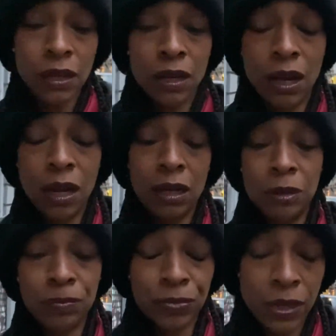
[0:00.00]

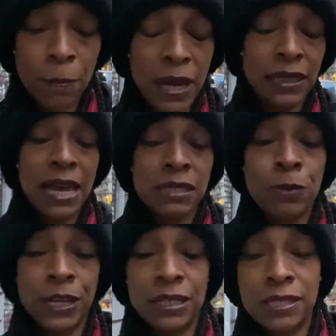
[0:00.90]
my last
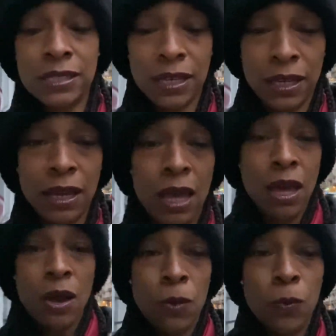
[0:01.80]
pregnancy
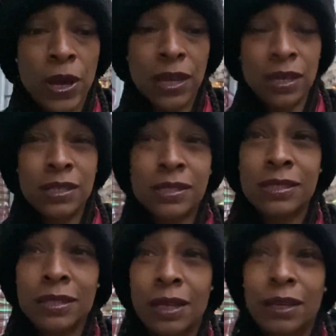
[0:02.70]
was
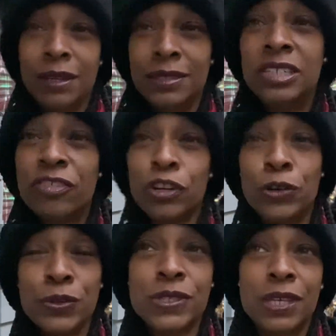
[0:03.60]

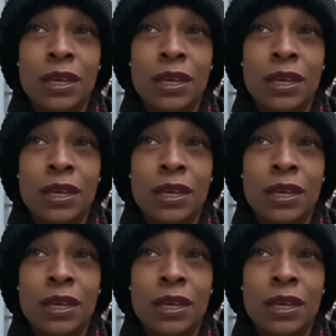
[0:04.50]
difficult,